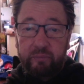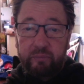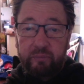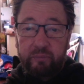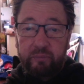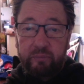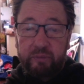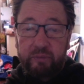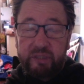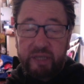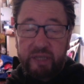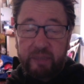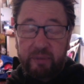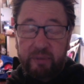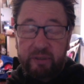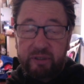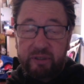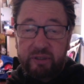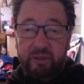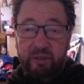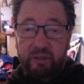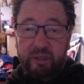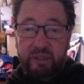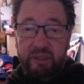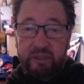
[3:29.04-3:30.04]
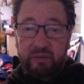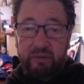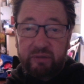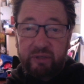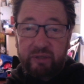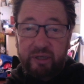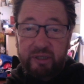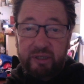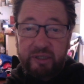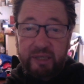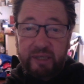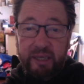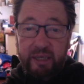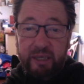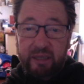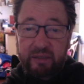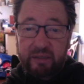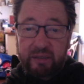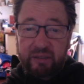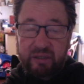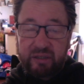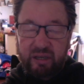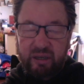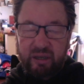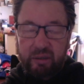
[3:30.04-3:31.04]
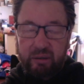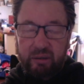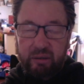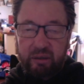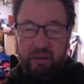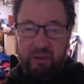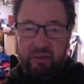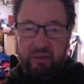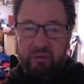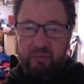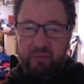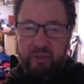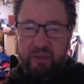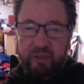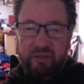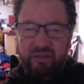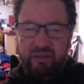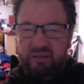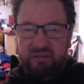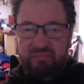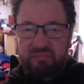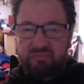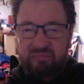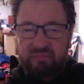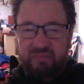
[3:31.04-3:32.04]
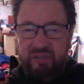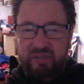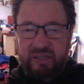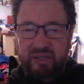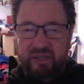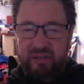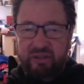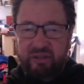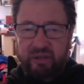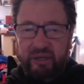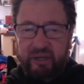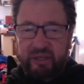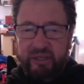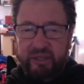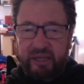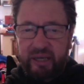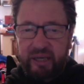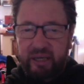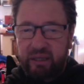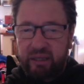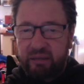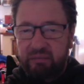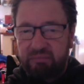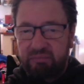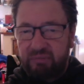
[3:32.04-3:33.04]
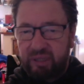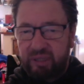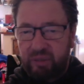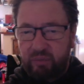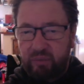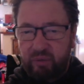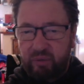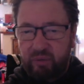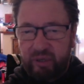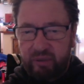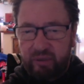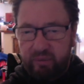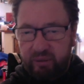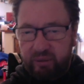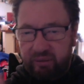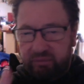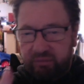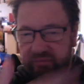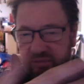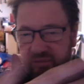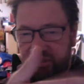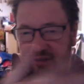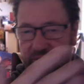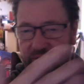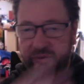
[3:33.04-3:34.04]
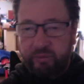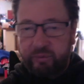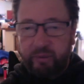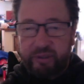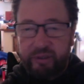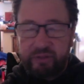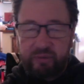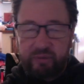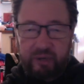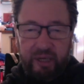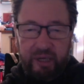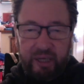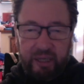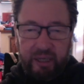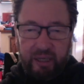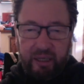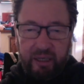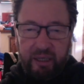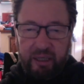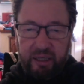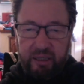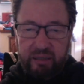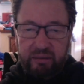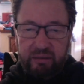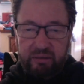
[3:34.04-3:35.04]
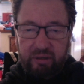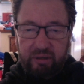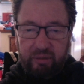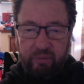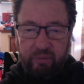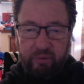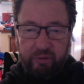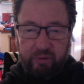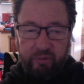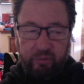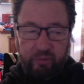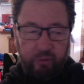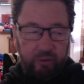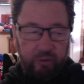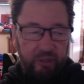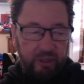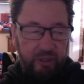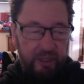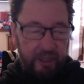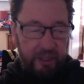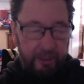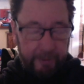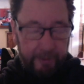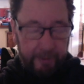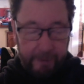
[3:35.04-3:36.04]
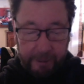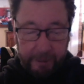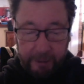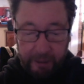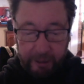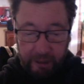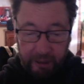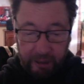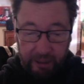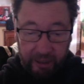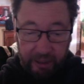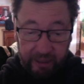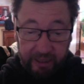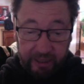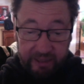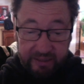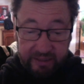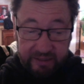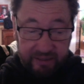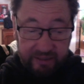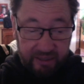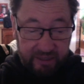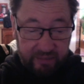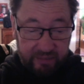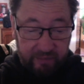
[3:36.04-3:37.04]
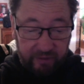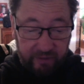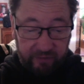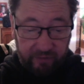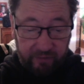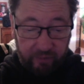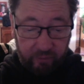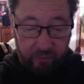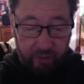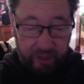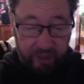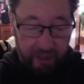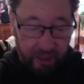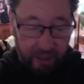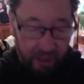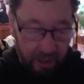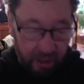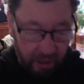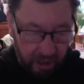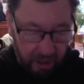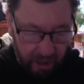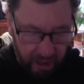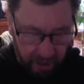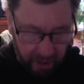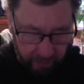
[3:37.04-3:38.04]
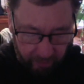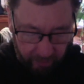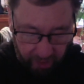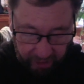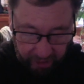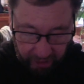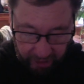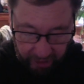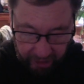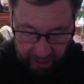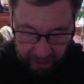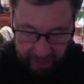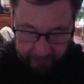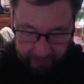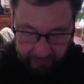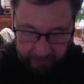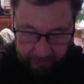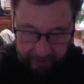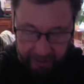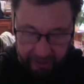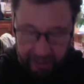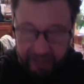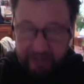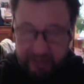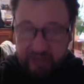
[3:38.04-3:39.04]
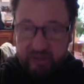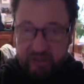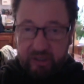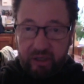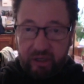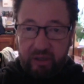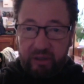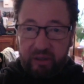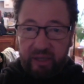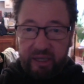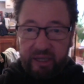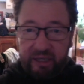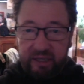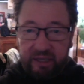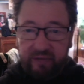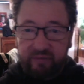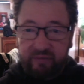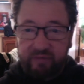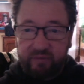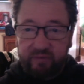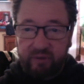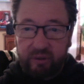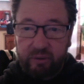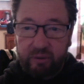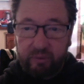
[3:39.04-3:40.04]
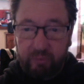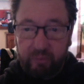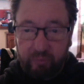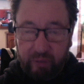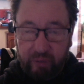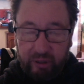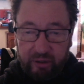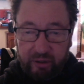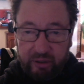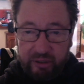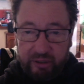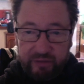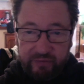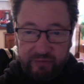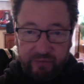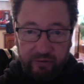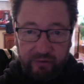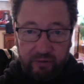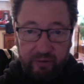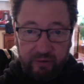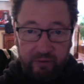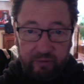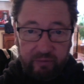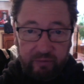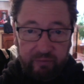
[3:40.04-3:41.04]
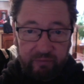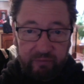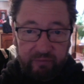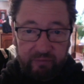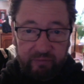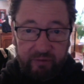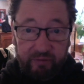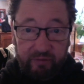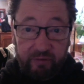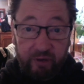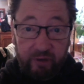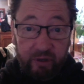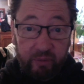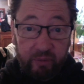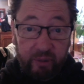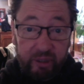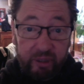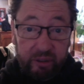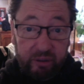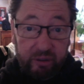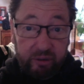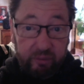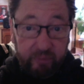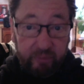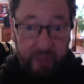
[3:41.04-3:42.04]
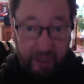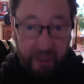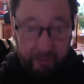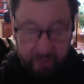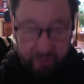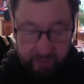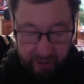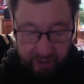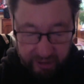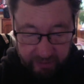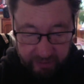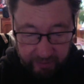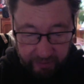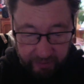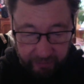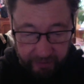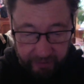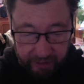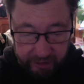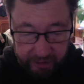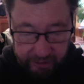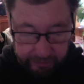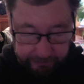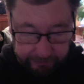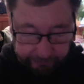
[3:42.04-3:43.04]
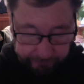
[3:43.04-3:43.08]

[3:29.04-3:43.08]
tablets that I take. So I normally just set aside a day in a week when these are almost run out, and I put them all in there. And that's me for the week. I go to RPA, so they give you one of these for free when you become a transplant patient.